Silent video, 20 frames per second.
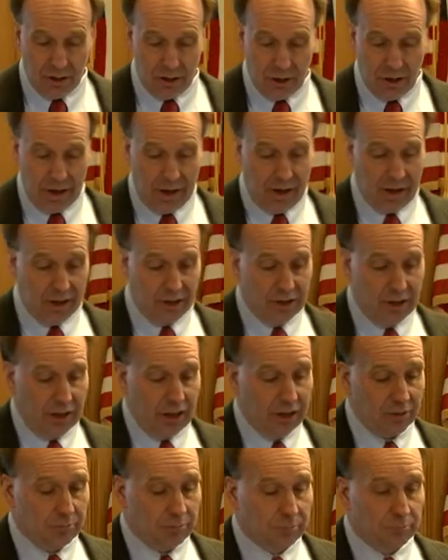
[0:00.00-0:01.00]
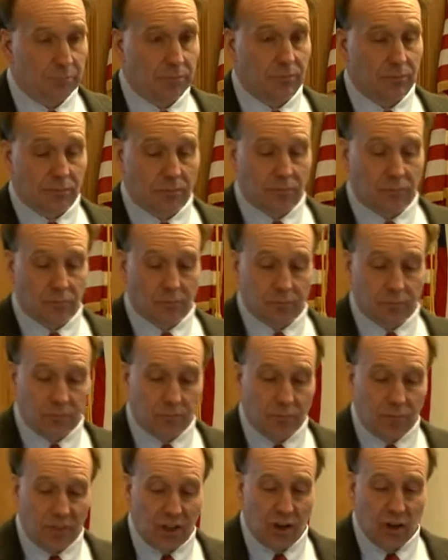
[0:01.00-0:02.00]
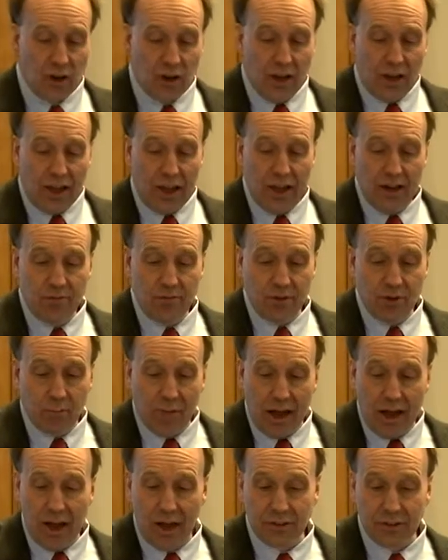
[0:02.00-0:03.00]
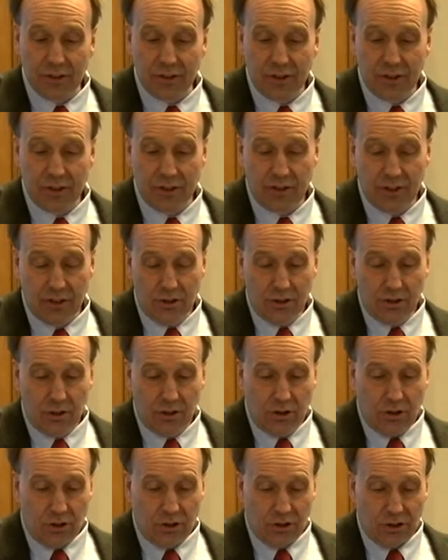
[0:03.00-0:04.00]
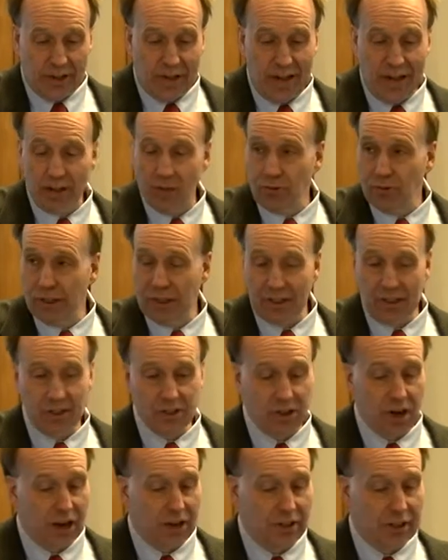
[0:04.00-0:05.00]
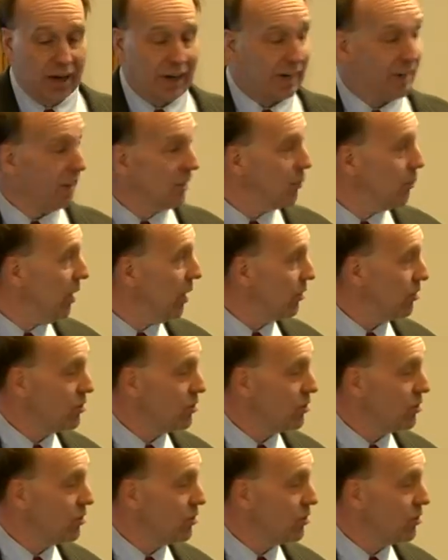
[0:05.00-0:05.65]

and uh, in Vermont, you can't really start talking about